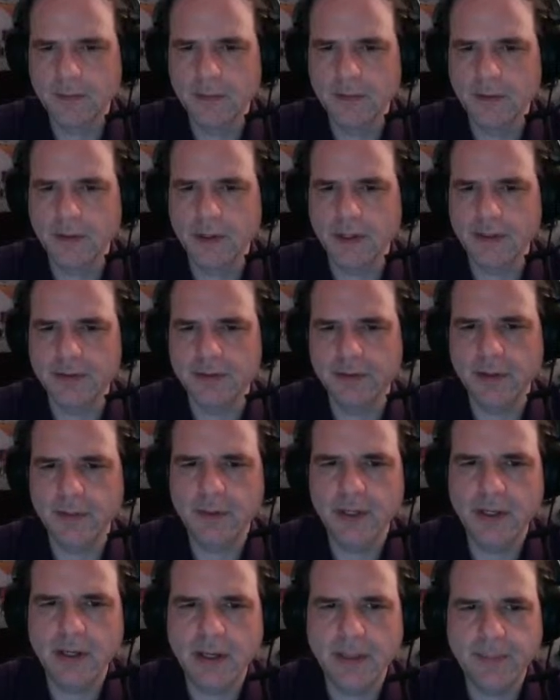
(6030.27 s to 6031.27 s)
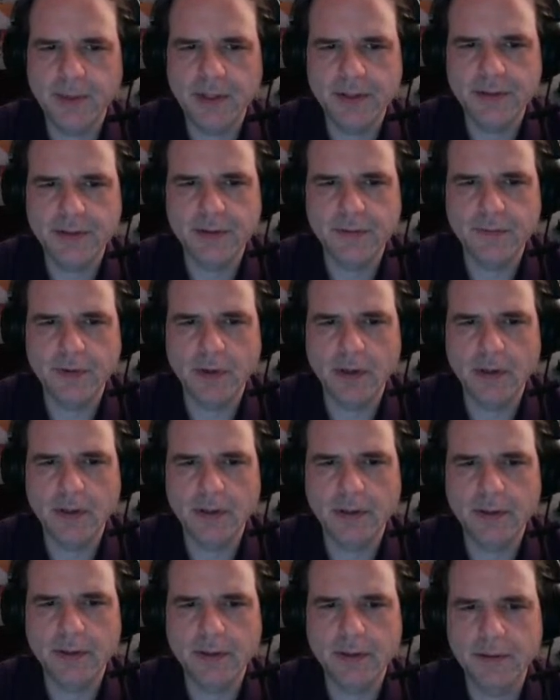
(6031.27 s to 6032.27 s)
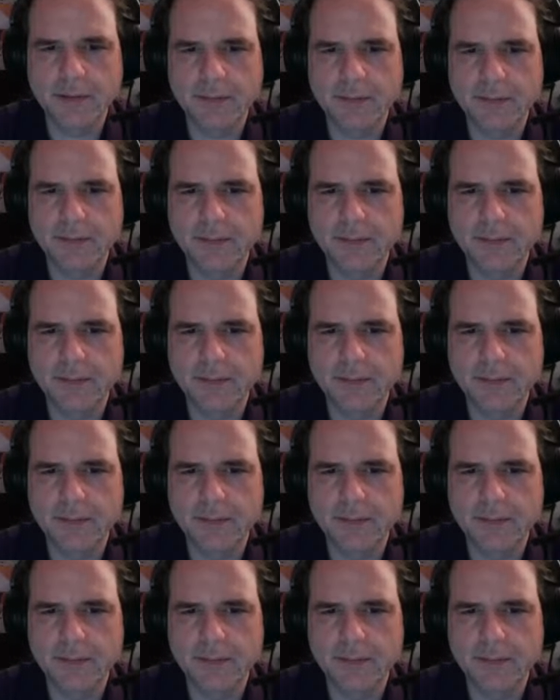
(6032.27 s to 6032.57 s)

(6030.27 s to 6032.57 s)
Okay, so let me copy this over. I'll